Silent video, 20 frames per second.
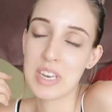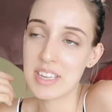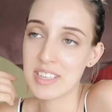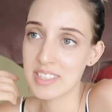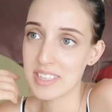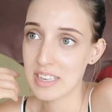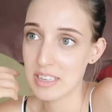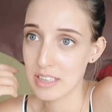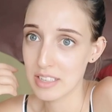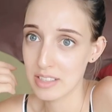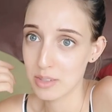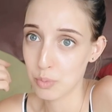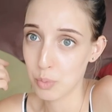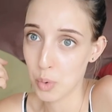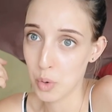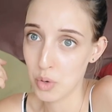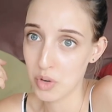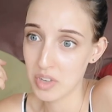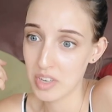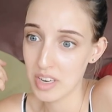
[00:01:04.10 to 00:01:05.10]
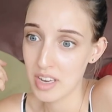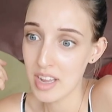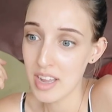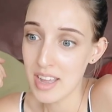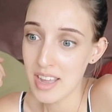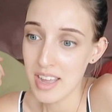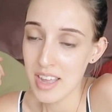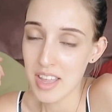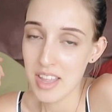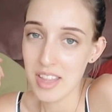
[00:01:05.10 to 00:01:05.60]
reading skills weren't
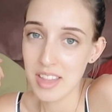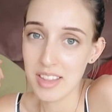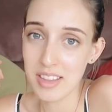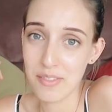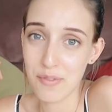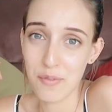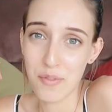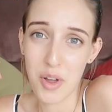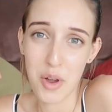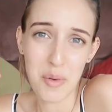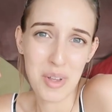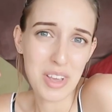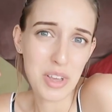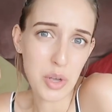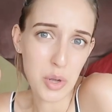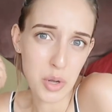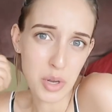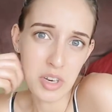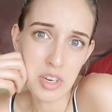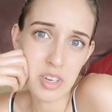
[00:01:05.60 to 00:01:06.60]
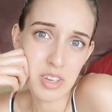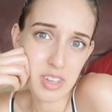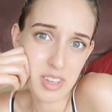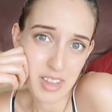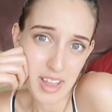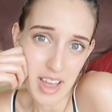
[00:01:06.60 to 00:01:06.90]
very good